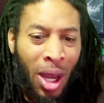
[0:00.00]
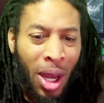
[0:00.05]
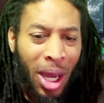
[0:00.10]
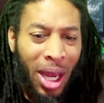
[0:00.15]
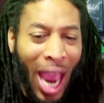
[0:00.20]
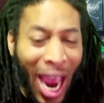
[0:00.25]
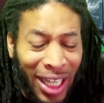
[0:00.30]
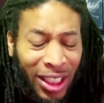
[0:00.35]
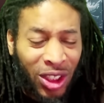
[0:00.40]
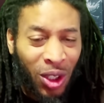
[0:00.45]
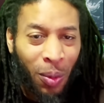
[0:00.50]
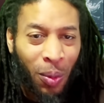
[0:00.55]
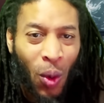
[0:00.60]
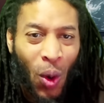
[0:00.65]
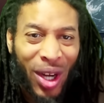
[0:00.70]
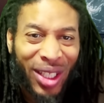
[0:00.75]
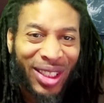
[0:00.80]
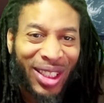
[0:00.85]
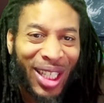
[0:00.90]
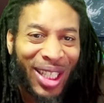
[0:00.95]
it's your
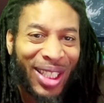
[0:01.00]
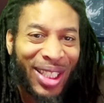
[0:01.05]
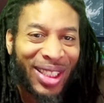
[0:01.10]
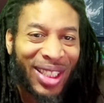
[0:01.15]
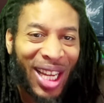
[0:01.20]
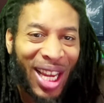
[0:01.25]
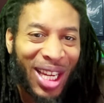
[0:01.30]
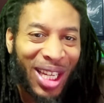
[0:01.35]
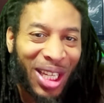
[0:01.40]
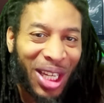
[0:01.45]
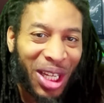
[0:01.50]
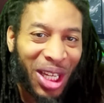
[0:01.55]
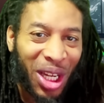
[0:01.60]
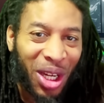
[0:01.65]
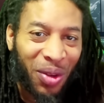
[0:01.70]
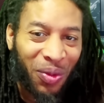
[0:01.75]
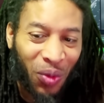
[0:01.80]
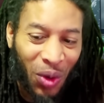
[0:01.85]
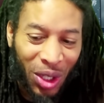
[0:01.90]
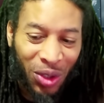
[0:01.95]
boy Jay Easy, aka
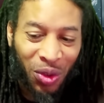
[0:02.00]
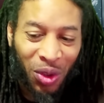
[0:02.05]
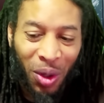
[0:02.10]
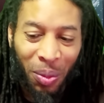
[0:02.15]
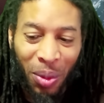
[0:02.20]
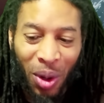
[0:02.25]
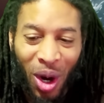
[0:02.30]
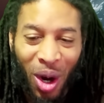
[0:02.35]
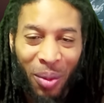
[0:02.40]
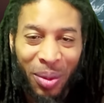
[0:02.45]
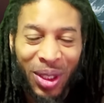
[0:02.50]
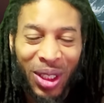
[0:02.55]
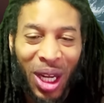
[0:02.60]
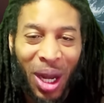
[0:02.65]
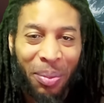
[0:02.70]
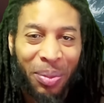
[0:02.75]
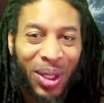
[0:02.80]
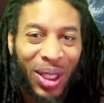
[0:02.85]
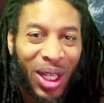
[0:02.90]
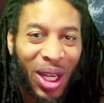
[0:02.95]
Fresh from the
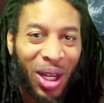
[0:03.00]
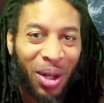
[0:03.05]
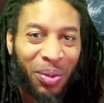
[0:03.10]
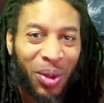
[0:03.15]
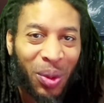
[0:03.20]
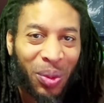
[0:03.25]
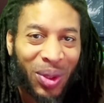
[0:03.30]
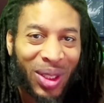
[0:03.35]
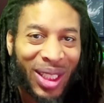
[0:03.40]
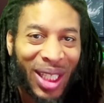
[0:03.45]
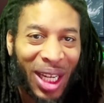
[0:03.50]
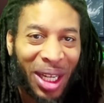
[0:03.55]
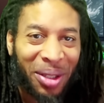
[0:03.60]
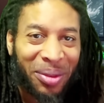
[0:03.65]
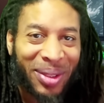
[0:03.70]
Barbershop, BK the People's Champ.